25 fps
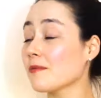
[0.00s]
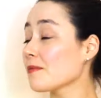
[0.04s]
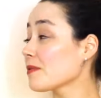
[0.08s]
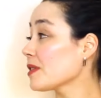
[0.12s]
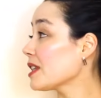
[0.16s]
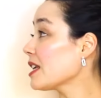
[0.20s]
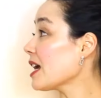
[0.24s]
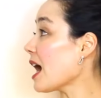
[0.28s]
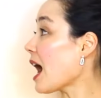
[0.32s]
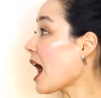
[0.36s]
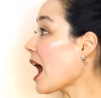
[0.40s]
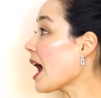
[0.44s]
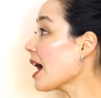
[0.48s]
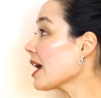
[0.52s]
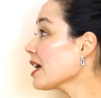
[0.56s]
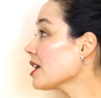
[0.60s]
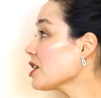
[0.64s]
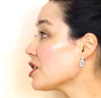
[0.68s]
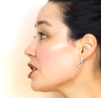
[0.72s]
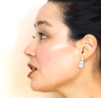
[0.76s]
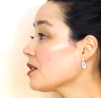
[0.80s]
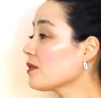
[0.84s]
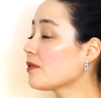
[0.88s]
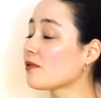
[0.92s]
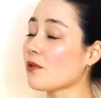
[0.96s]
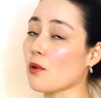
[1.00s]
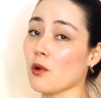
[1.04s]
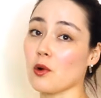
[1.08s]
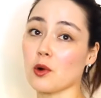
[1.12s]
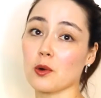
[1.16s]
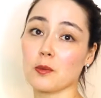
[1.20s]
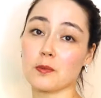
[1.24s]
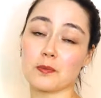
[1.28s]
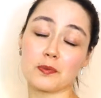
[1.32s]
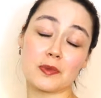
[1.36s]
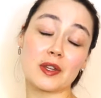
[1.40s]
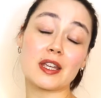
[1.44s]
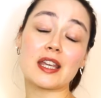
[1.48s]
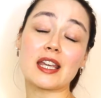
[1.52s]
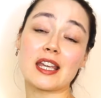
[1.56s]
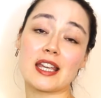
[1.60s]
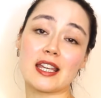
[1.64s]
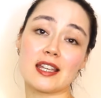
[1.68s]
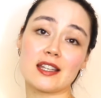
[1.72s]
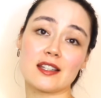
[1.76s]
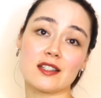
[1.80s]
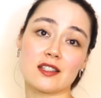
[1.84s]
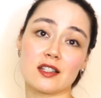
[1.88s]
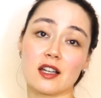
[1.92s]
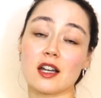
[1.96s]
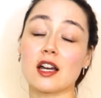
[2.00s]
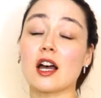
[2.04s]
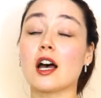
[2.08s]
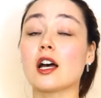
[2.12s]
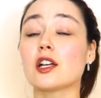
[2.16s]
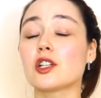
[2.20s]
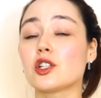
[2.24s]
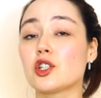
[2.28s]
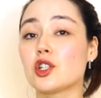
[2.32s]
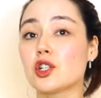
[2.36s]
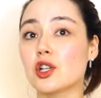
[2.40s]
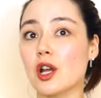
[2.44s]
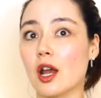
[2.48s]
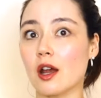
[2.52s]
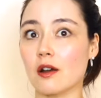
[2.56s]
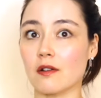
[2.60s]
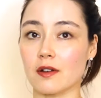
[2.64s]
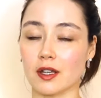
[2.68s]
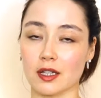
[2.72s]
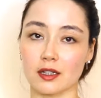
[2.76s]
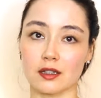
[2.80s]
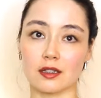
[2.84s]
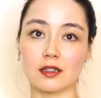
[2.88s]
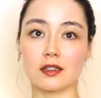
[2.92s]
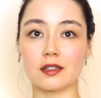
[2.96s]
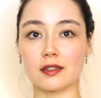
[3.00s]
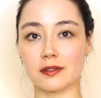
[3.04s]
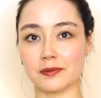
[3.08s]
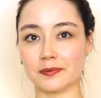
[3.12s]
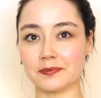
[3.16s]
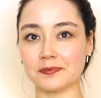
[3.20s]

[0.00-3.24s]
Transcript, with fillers: The ing form is a gerund.